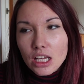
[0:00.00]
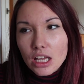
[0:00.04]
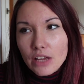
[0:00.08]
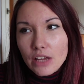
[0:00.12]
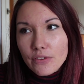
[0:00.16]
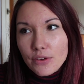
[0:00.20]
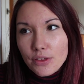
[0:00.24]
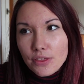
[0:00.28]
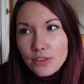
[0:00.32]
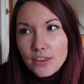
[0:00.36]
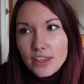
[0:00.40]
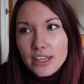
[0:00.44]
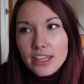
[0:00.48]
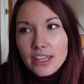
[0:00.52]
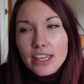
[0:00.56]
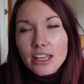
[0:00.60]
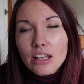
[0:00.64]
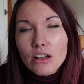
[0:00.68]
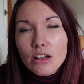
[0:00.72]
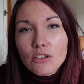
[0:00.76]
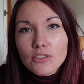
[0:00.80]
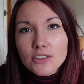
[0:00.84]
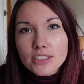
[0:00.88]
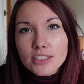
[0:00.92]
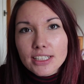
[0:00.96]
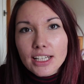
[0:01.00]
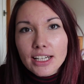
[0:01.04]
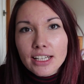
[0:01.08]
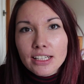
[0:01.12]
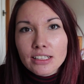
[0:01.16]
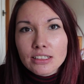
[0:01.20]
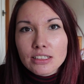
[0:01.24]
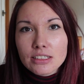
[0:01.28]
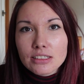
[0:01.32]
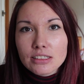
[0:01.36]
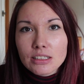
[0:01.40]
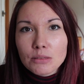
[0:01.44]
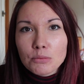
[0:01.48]
If you're thinking of
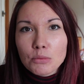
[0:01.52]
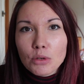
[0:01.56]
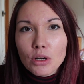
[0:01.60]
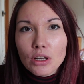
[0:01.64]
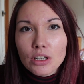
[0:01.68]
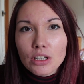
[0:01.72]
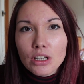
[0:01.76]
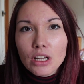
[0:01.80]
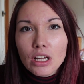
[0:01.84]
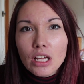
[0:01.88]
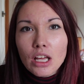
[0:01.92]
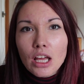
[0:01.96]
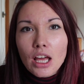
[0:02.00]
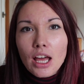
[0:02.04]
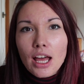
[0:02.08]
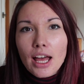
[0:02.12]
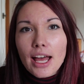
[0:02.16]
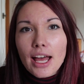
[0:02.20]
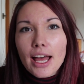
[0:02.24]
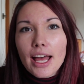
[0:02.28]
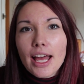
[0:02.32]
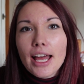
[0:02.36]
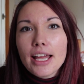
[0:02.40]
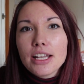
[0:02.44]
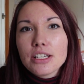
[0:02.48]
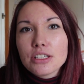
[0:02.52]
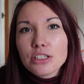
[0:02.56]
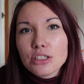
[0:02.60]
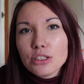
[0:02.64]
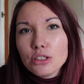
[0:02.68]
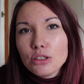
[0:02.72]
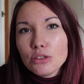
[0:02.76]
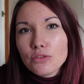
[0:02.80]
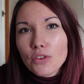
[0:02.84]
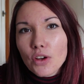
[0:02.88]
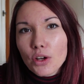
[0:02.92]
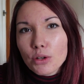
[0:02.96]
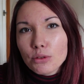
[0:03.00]
selling to someone and
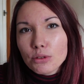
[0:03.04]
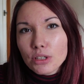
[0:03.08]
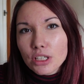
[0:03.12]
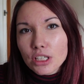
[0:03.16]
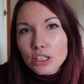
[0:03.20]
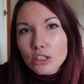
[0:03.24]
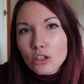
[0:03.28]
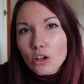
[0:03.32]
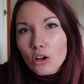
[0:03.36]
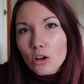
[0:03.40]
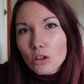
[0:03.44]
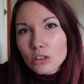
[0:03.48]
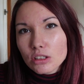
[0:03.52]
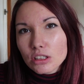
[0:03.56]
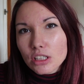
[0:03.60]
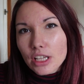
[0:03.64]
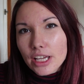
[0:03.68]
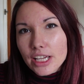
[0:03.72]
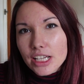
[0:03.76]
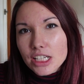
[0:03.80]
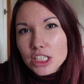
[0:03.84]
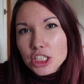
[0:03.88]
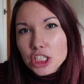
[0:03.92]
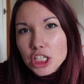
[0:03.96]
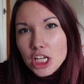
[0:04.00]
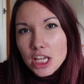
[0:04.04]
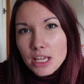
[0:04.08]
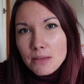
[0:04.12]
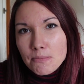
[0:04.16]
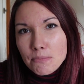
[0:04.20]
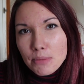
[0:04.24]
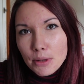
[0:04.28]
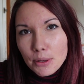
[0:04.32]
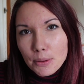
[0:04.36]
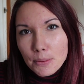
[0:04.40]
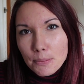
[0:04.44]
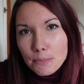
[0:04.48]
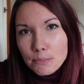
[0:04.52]
you've only got like
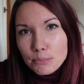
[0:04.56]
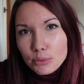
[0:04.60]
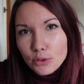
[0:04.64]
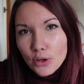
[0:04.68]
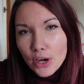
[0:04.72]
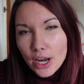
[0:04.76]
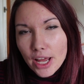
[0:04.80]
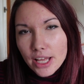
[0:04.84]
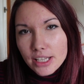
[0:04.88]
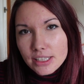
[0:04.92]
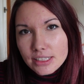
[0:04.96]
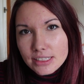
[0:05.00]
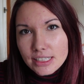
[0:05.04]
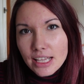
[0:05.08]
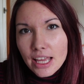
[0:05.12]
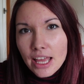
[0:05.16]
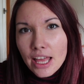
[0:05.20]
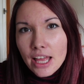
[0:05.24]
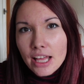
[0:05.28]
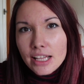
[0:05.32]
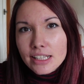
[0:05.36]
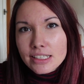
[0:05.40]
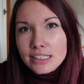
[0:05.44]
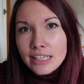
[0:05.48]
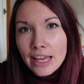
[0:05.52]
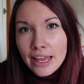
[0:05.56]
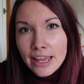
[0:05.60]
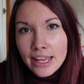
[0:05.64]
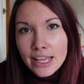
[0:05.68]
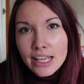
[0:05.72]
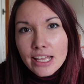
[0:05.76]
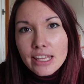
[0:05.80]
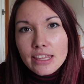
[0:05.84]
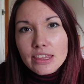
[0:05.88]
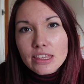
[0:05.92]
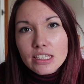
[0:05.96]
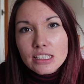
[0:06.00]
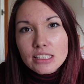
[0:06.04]
cheap brands,
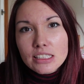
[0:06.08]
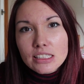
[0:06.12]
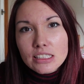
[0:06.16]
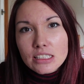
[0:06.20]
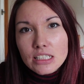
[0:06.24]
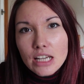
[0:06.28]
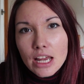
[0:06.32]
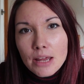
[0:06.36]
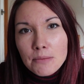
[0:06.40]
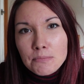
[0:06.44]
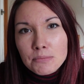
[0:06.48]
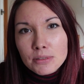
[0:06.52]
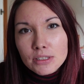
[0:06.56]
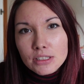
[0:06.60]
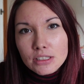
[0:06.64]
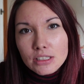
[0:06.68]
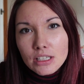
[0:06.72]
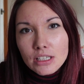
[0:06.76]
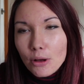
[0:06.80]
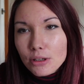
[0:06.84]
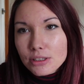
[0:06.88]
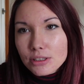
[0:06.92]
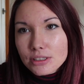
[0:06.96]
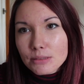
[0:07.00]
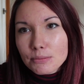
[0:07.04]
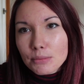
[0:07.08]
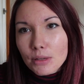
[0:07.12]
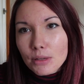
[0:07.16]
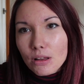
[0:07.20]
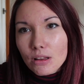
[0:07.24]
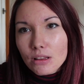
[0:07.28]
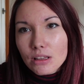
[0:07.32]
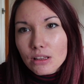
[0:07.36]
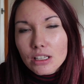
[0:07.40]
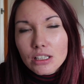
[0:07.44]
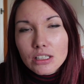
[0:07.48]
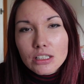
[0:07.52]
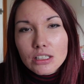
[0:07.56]
take the steps
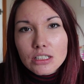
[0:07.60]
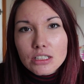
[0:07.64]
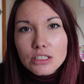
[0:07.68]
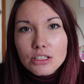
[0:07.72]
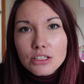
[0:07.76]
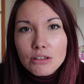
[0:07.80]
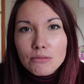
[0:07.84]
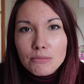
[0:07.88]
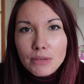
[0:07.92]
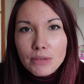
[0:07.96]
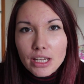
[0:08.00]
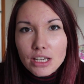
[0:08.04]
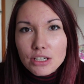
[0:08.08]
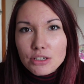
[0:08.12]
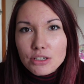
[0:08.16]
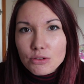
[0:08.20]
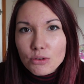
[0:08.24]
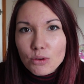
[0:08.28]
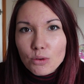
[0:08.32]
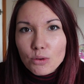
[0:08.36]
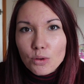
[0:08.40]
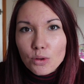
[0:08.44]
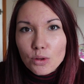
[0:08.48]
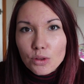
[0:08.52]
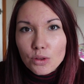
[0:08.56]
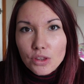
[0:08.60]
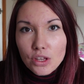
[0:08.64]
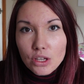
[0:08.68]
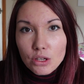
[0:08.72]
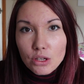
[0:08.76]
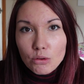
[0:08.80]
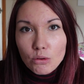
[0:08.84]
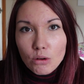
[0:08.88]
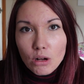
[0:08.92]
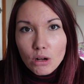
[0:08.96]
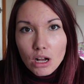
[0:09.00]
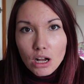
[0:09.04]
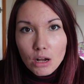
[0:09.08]
possible to make sure that
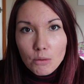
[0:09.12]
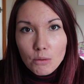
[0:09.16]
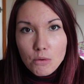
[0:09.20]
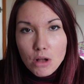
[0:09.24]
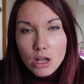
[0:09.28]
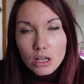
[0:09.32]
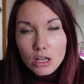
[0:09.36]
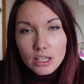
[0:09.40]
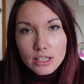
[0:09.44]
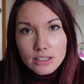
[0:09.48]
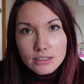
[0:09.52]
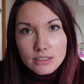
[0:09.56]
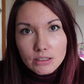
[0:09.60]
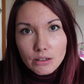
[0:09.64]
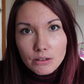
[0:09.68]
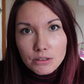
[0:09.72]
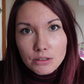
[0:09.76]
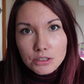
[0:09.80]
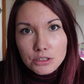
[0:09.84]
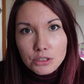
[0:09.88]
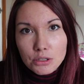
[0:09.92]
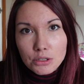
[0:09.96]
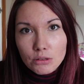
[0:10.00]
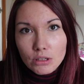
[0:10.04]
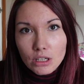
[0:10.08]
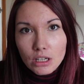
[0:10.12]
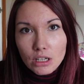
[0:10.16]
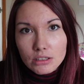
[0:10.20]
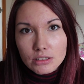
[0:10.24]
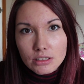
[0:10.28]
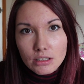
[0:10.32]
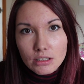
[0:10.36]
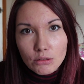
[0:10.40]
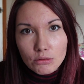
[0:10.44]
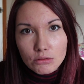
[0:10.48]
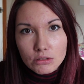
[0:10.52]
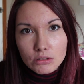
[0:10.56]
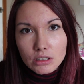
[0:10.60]
your artwork is going to
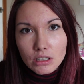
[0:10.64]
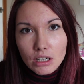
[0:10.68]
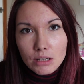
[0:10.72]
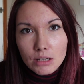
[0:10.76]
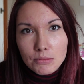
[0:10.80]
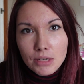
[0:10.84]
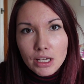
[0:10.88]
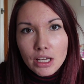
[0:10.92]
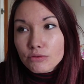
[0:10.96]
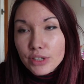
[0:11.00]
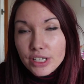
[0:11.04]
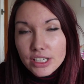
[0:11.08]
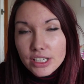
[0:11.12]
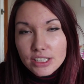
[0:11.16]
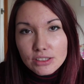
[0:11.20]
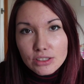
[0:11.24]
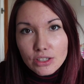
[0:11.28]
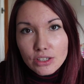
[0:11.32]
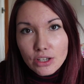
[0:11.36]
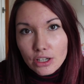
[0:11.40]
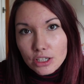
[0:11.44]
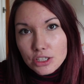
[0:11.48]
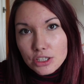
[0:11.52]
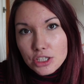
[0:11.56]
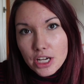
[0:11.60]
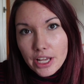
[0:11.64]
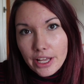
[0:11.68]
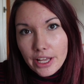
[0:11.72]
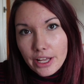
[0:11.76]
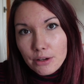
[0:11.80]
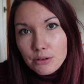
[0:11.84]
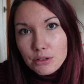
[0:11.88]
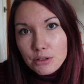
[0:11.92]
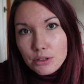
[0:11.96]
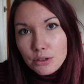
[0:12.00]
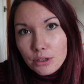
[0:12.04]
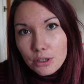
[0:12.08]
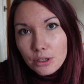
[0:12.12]
last a long time. Research
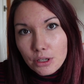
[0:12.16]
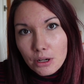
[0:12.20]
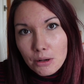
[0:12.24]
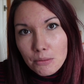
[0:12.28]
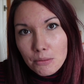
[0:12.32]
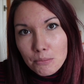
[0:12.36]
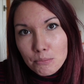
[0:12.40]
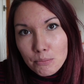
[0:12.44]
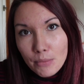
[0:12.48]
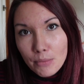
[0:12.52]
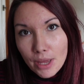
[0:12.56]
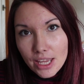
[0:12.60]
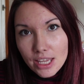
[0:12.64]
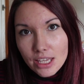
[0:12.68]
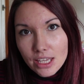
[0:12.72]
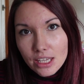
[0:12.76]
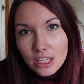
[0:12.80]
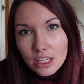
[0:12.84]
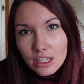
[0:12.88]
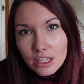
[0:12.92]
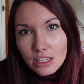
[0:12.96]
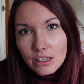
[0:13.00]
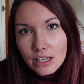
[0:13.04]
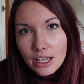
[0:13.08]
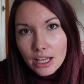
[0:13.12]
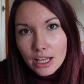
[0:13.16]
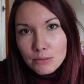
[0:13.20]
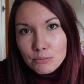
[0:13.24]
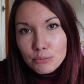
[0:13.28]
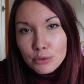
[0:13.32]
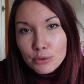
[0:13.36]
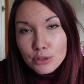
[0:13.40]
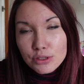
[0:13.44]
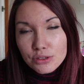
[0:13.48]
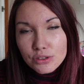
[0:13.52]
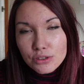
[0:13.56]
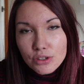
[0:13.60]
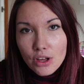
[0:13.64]
how you can make and
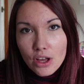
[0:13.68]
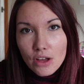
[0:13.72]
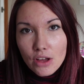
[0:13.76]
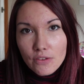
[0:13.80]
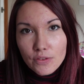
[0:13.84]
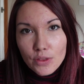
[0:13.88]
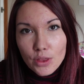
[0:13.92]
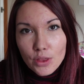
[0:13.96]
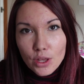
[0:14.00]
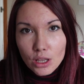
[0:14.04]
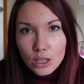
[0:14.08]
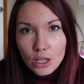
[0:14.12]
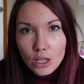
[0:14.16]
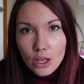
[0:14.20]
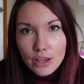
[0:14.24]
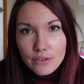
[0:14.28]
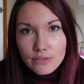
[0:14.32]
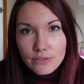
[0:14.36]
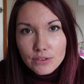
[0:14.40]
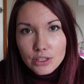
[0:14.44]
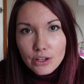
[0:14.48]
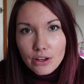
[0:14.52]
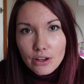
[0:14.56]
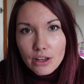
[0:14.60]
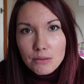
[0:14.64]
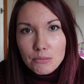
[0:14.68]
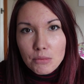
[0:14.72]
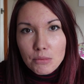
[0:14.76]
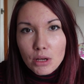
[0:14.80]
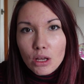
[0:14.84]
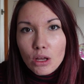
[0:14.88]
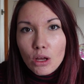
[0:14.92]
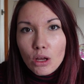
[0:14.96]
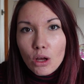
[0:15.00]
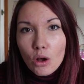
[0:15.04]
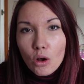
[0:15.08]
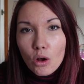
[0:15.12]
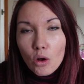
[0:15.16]
preserve the lifetime
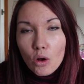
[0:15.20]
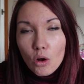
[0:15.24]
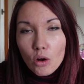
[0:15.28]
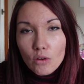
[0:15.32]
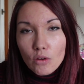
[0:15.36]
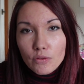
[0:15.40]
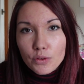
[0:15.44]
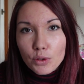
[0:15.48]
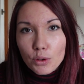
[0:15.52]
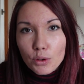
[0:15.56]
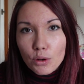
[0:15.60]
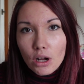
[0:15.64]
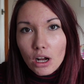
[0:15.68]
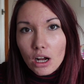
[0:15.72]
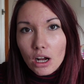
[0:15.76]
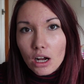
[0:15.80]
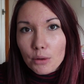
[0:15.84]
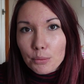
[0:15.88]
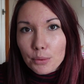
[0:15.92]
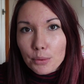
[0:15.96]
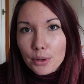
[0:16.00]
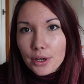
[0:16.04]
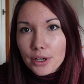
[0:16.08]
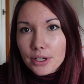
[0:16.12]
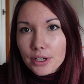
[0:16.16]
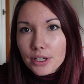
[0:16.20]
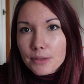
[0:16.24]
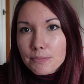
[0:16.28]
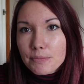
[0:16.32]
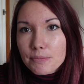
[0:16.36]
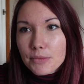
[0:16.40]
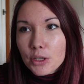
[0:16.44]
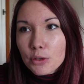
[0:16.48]
of your artwork.